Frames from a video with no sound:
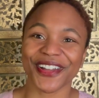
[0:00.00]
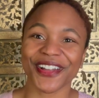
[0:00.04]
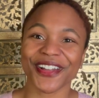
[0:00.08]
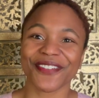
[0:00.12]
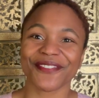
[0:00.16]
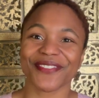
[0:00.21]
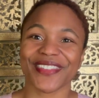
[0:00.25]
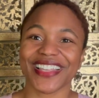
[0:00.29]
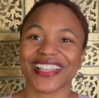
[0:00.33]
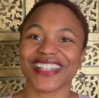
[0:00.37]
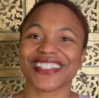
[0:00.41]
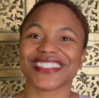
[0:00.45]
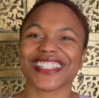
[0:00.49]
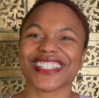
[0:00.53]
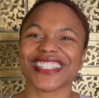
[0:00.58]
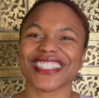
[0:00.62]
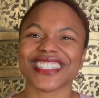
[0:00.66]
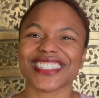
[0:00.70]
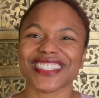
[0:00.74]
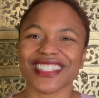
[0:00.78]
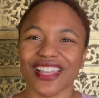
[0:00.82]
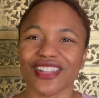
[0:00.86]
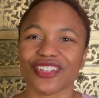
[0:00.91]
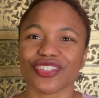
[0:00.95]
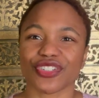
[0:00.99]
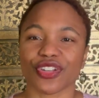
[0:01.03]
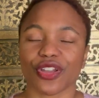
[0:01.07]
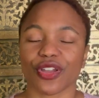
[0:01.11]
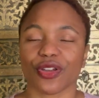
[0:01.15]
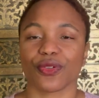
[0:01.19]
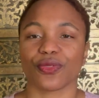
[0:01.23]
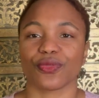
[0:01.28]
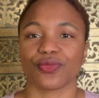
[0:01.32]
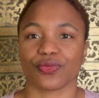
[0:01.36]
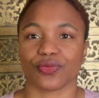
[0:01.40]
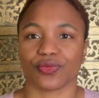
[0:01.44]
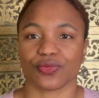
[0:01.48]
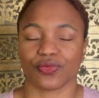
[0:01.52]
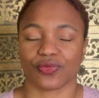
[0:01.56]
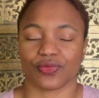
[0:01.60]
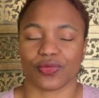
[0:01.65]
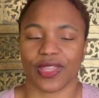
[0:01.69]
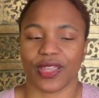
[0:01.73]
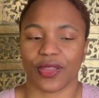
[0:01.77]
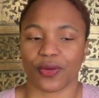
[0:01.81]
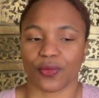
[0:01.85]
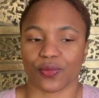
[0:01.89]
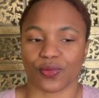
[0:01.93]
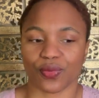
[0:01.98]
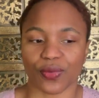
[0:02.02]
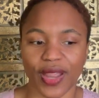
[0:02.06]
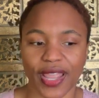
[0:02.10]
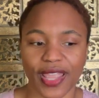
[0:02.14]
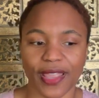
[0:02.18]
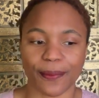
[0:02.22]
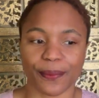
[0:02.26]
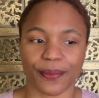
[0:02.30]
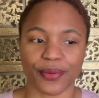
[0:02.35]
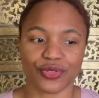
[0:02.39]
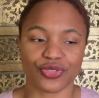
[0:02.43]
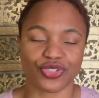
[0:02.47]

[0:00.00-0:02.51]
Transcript: because it's such a ripe,